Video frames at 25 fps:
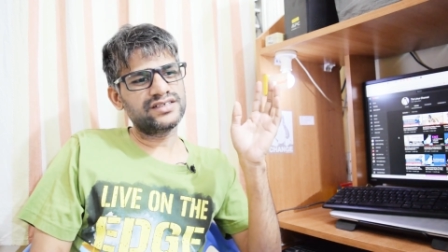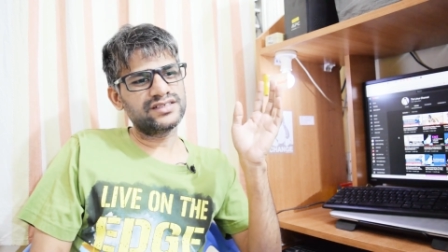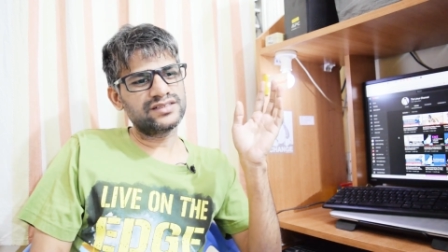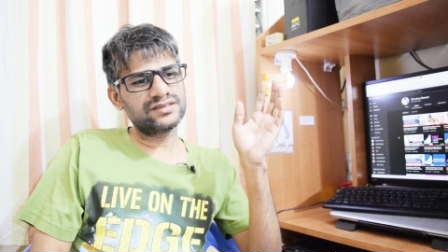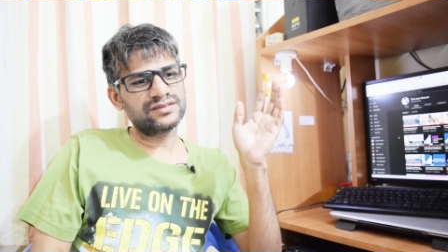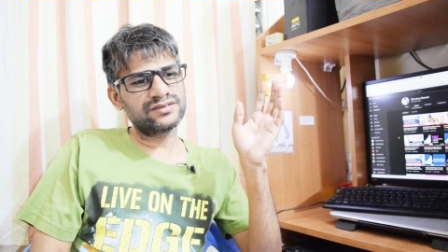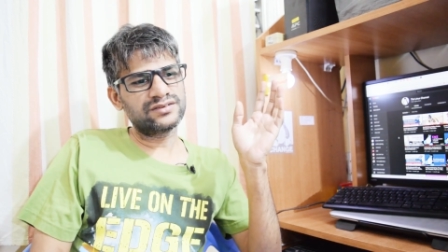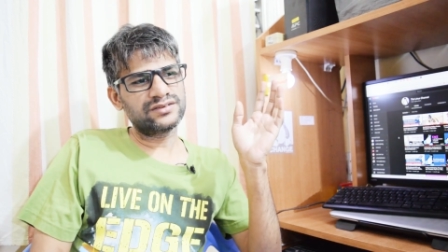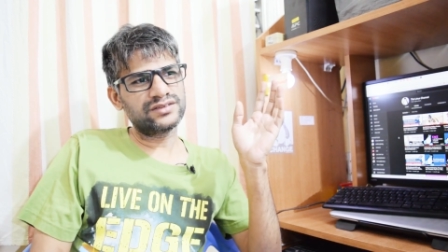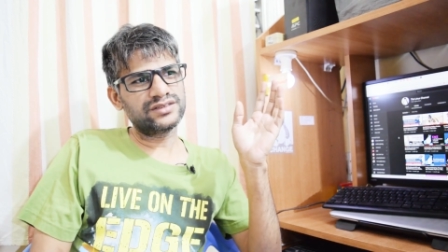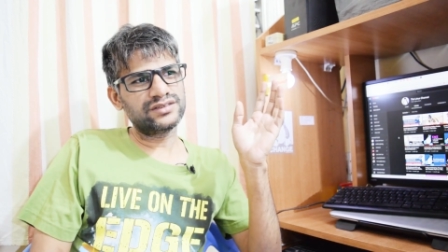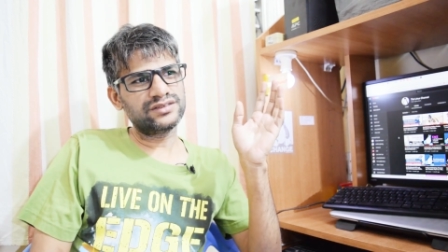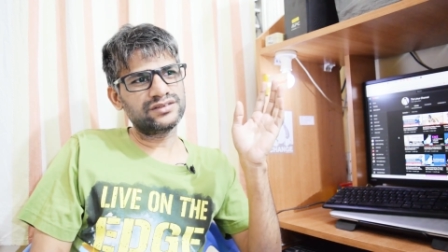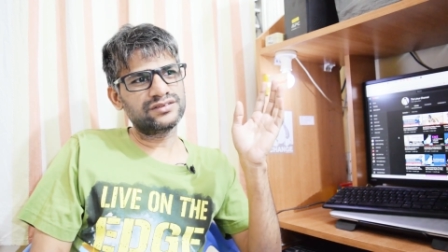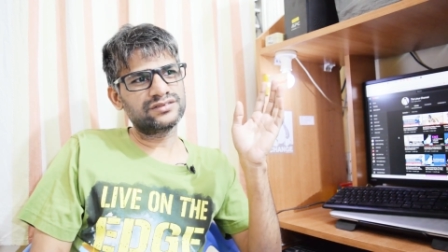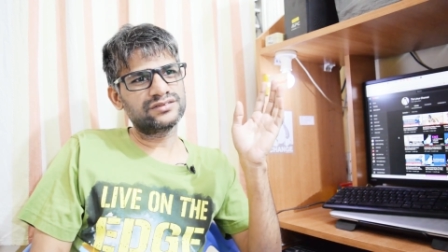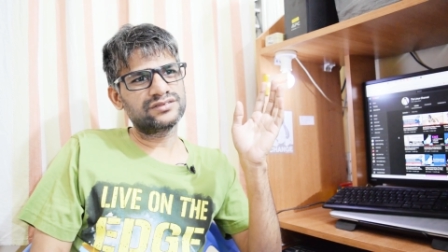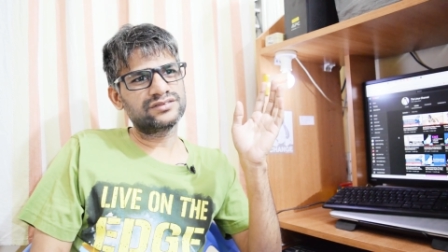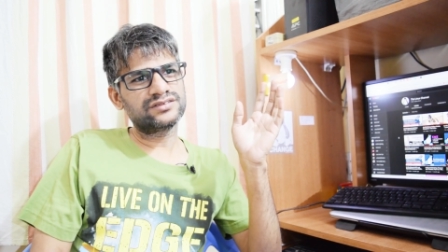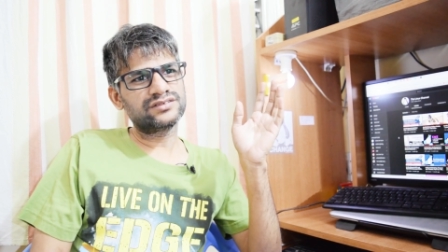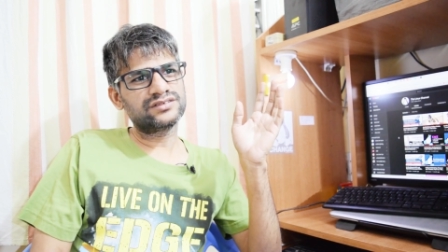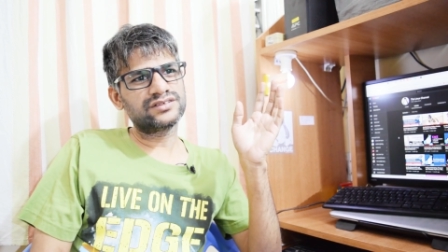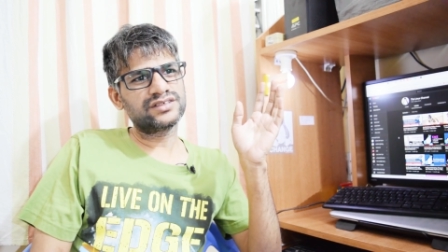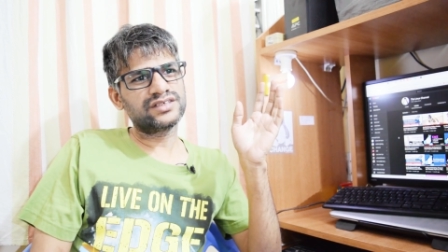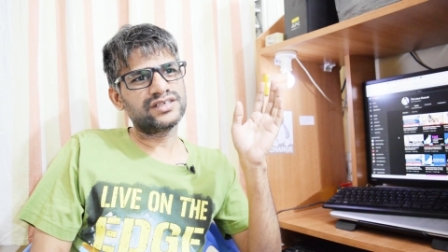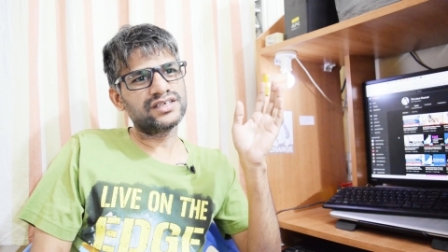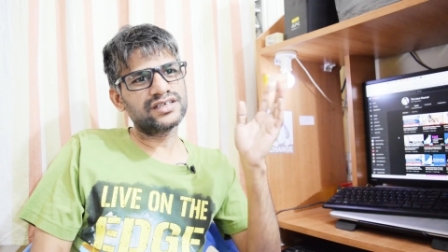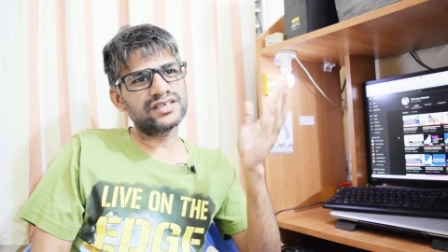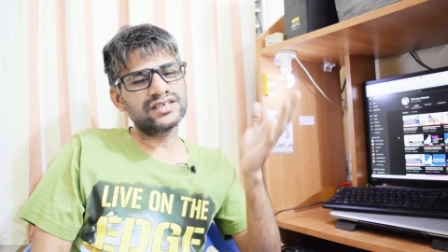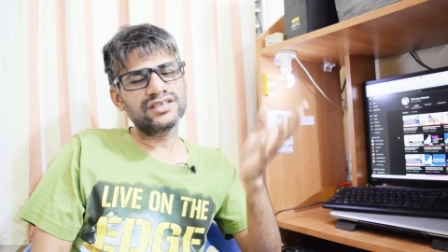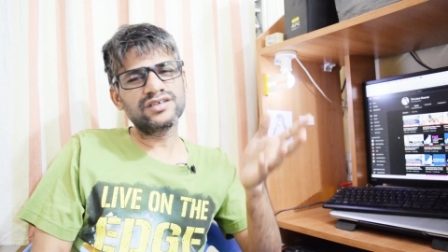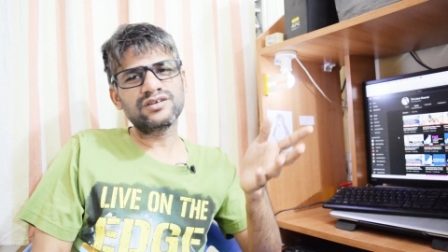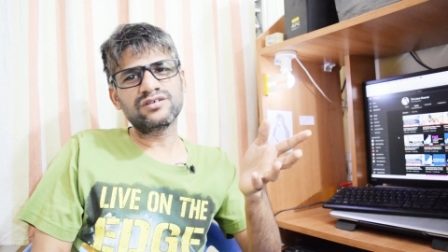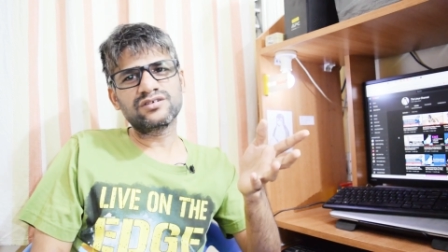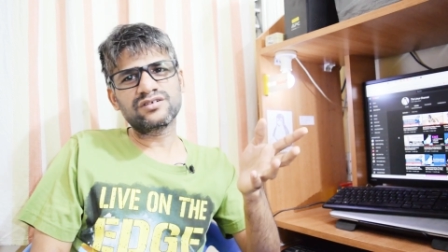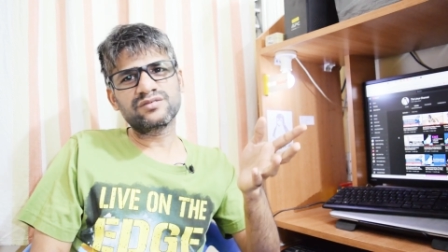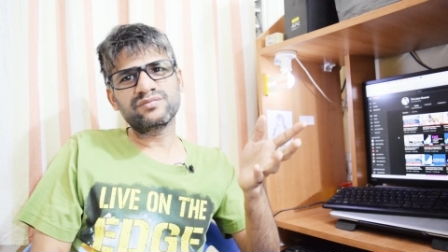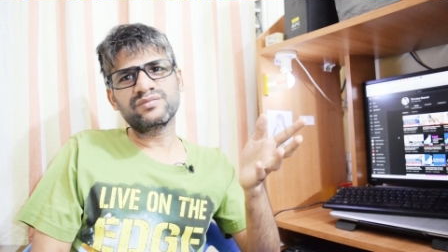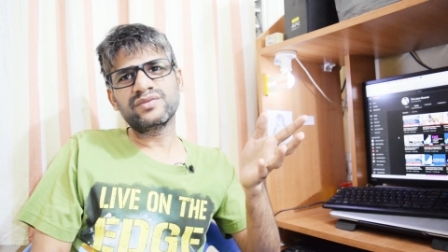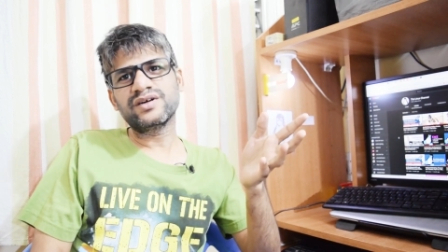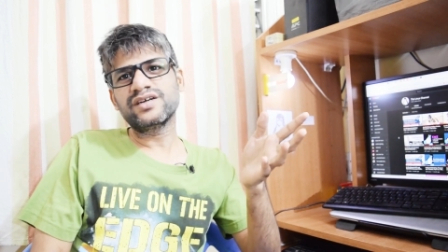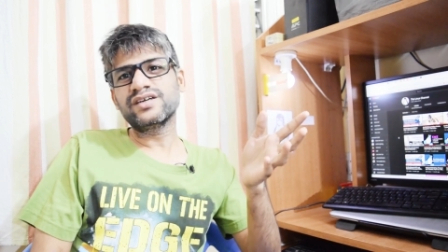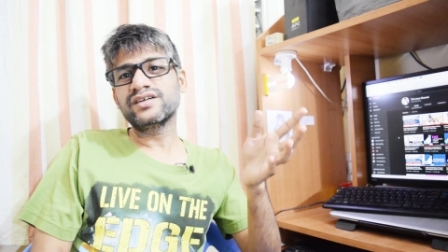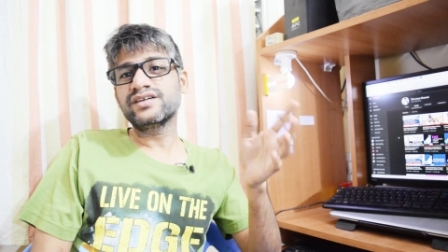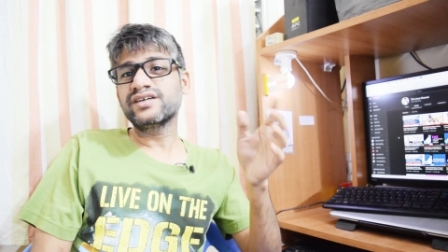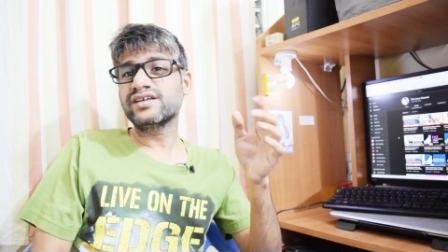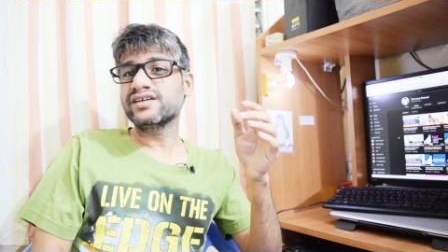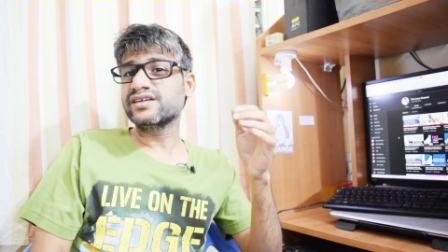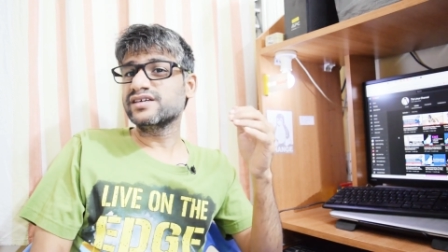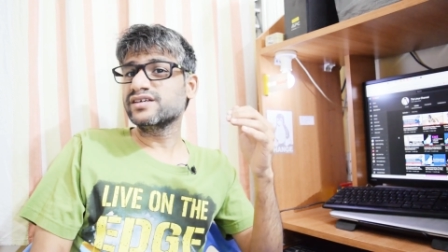is going to kick your
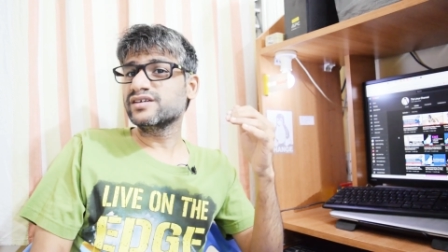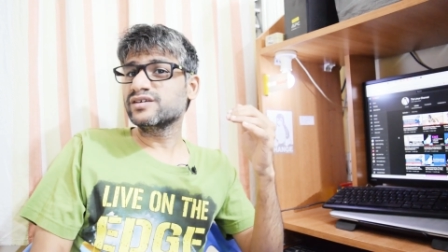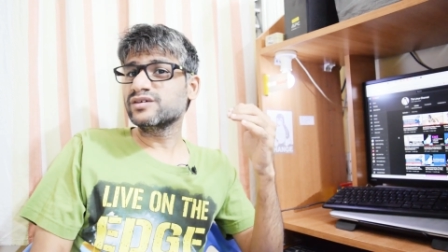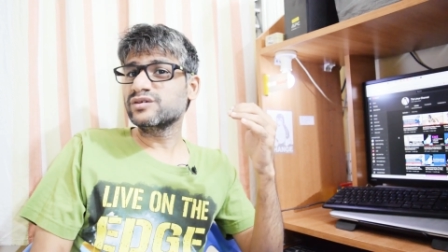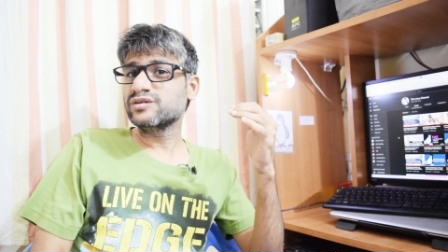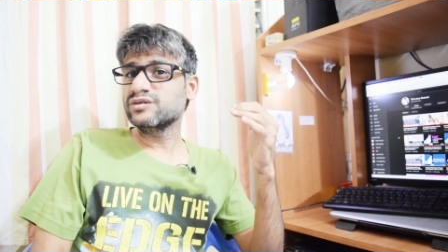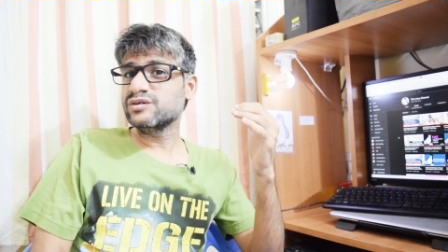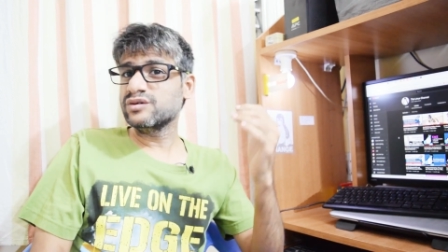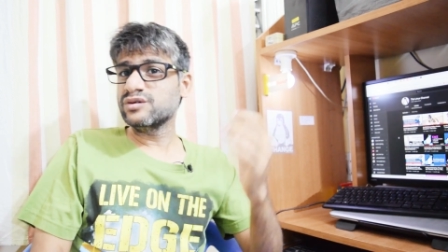butt and